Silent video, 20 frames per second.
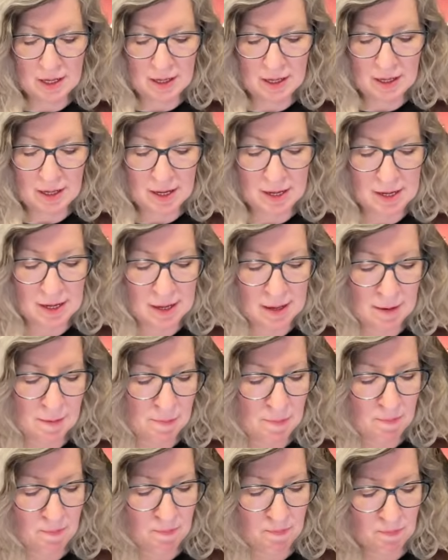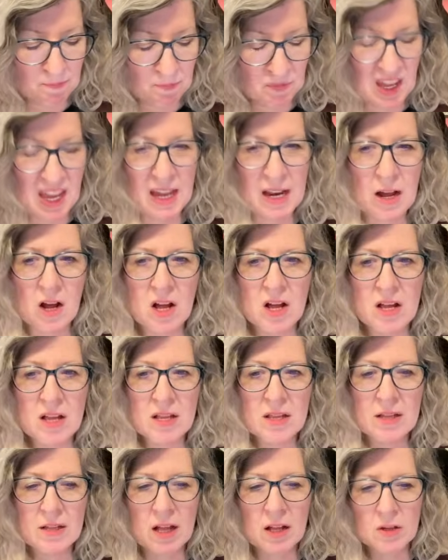And
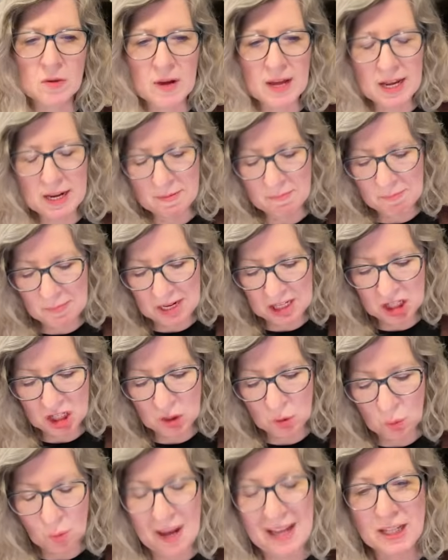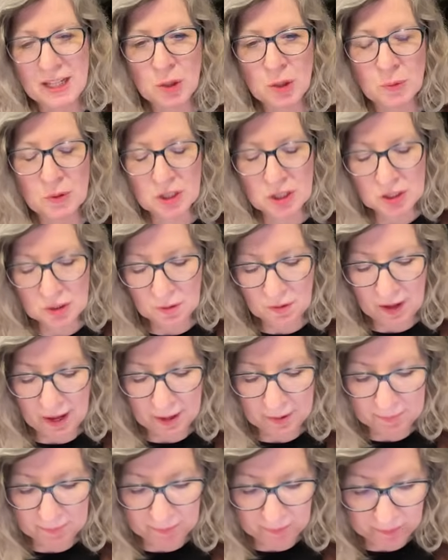I'll go ahead and mention when you would do that.
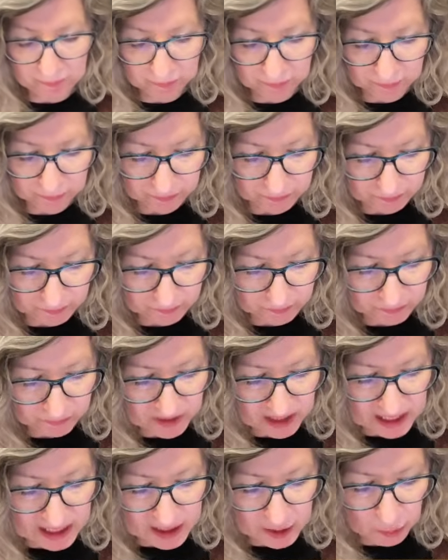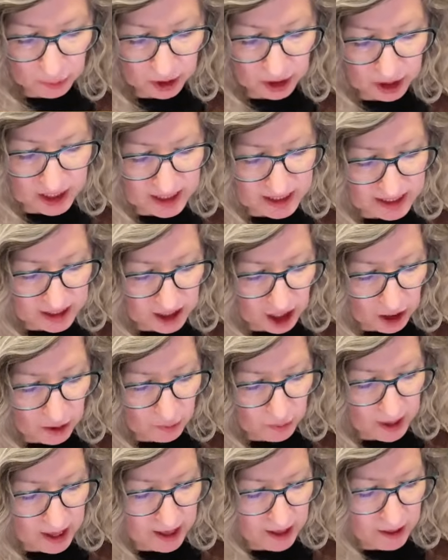So we're going to start
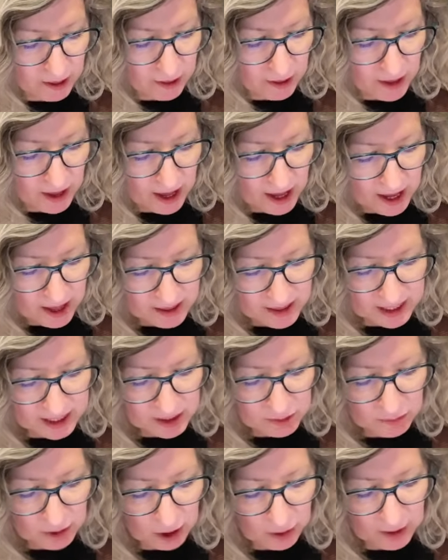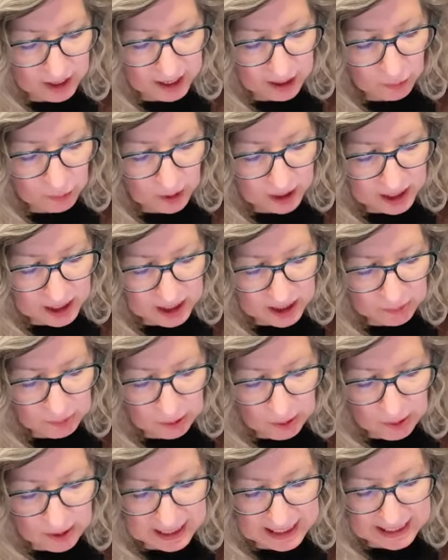with this row, and I wanted to
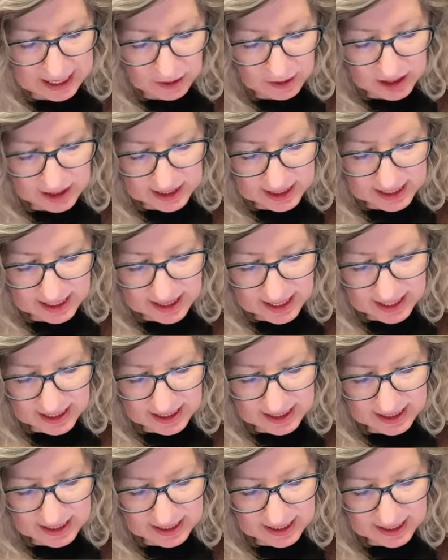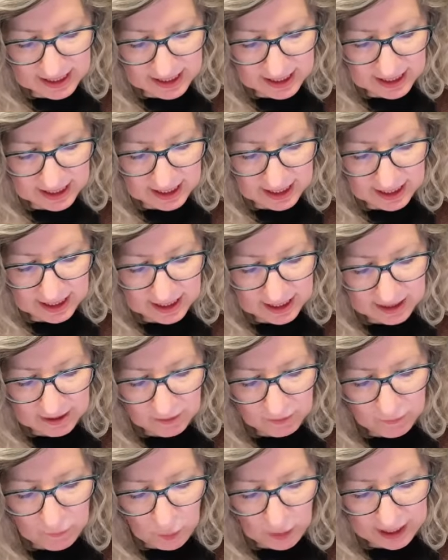point out, do you see this
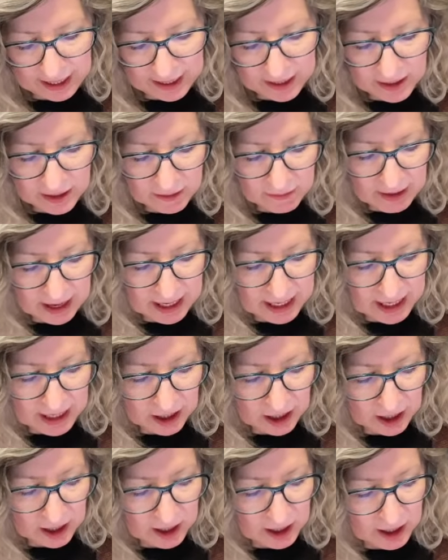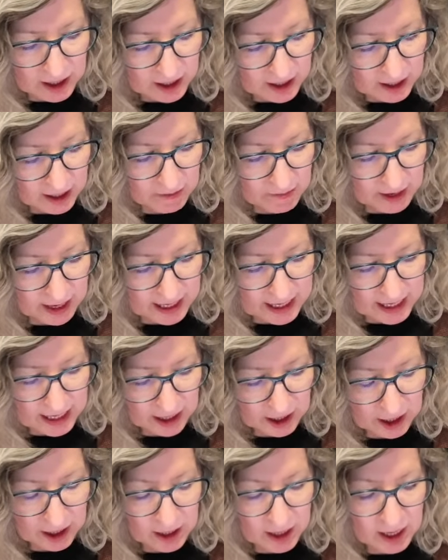void right here and right here?